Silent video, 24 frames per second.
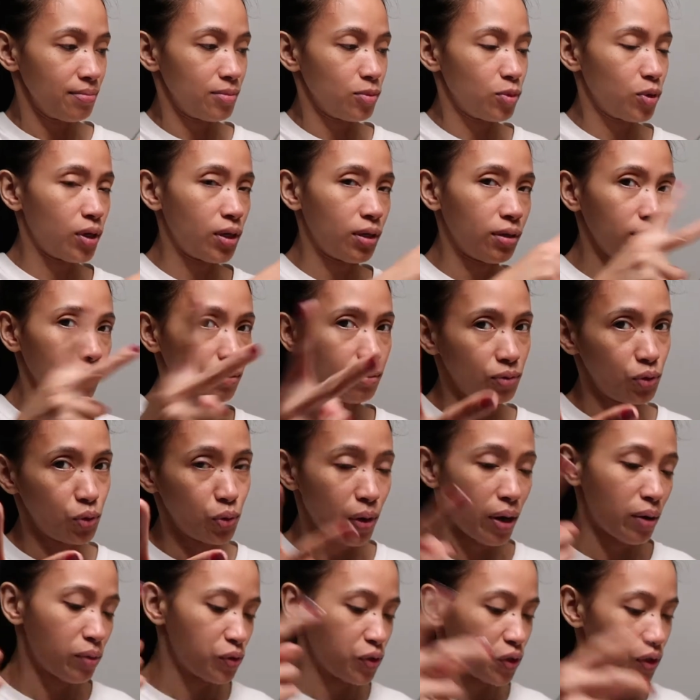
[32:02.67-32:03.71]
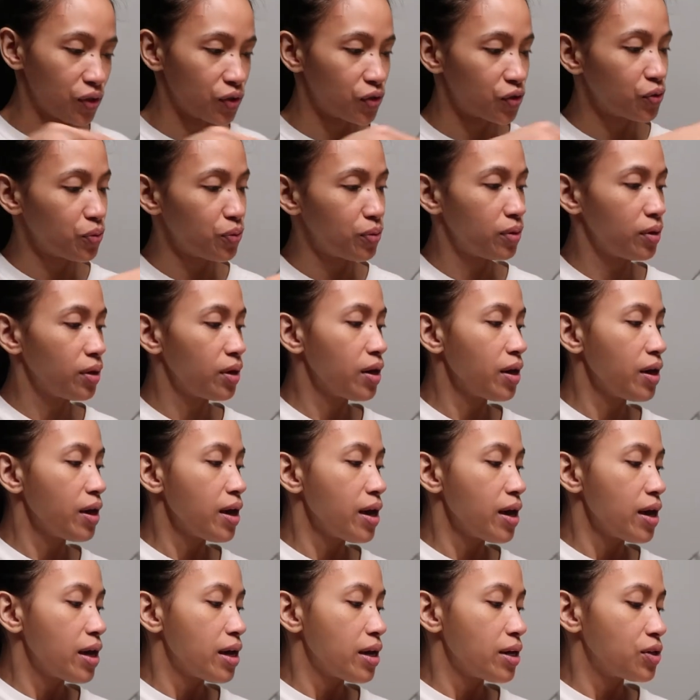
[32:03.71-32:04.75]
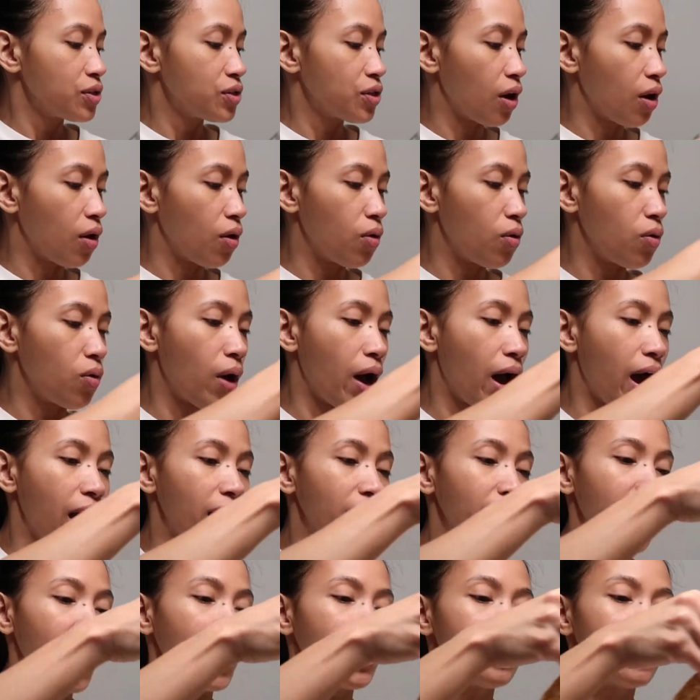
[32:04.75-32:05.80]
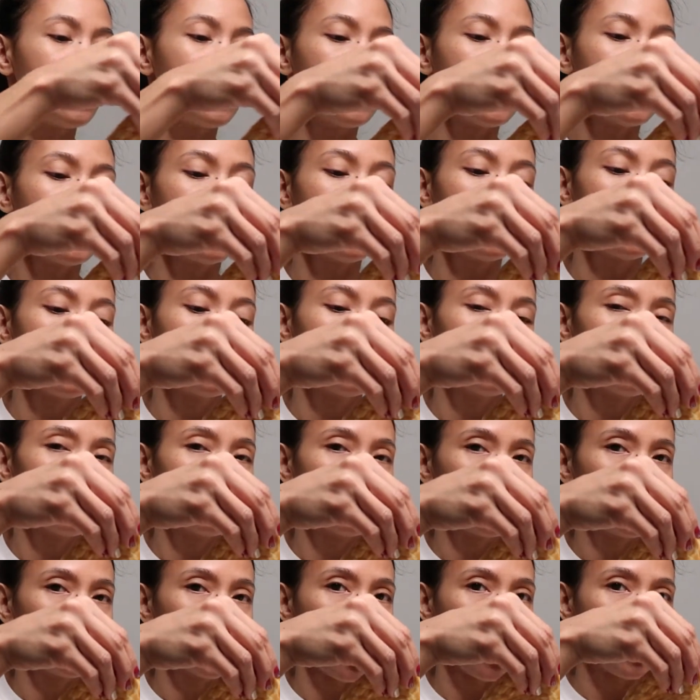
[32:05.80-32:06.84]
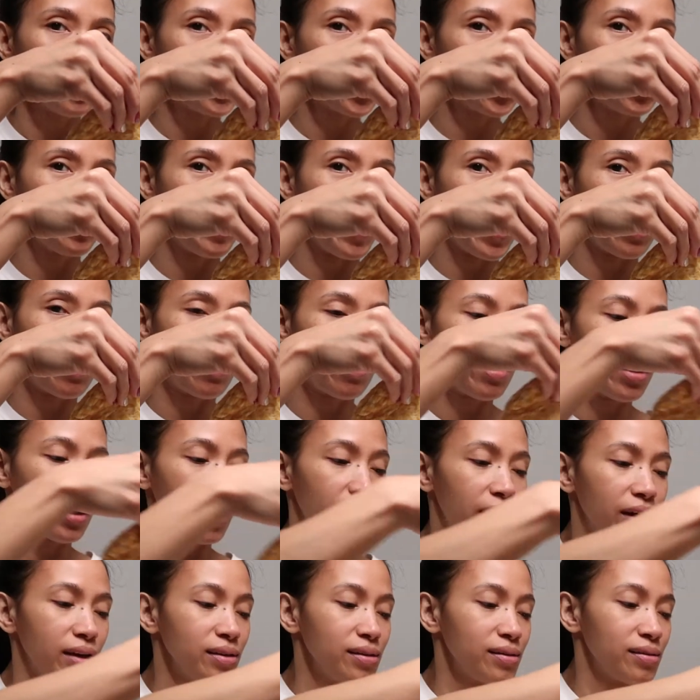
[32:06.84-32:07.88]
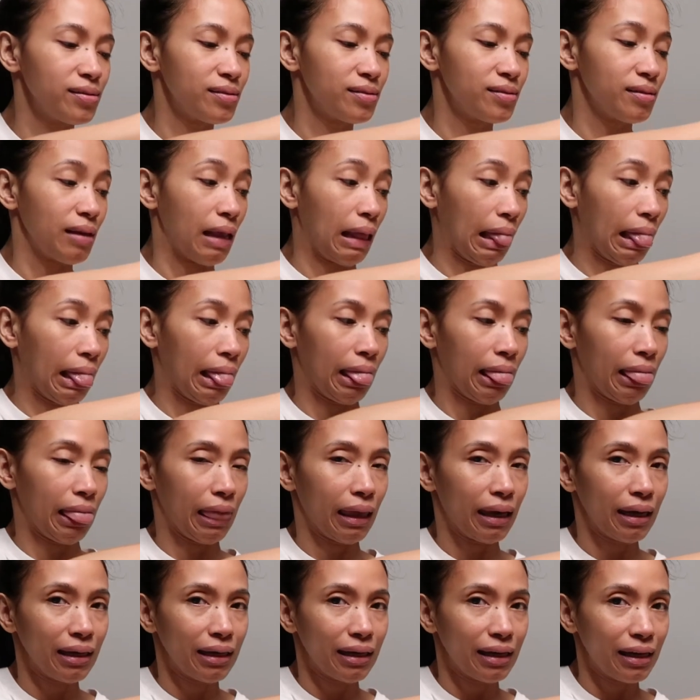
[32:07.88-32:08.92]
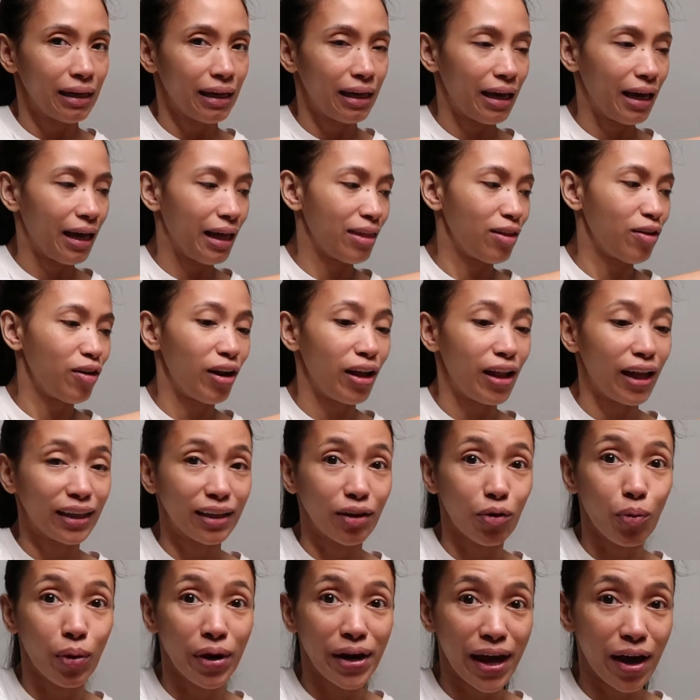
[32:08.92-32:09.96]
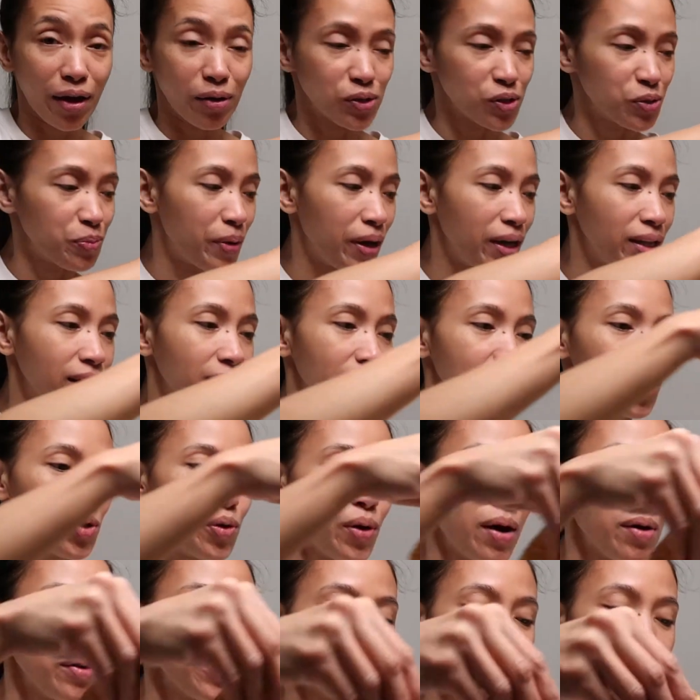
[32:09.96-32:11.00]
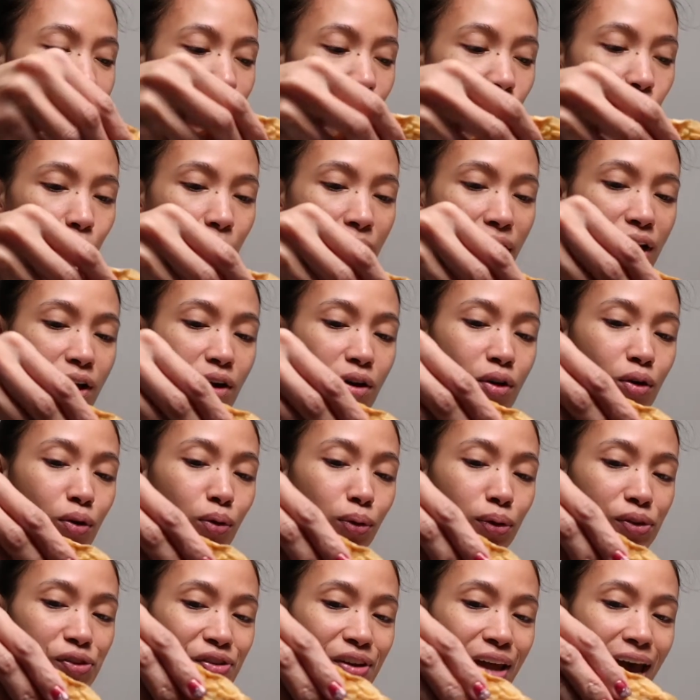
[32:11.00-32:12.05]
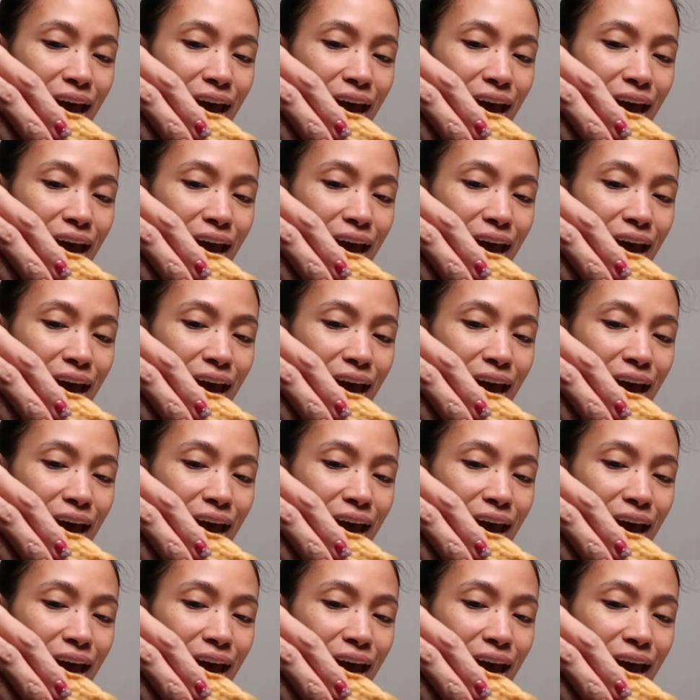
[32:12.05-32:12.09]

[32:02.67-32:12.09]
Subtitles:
Well, 2 ounces. So I like the 2 ounces better, I guess. I thought I liked the 1 ounce, but the 2 ounces, you know, when it cools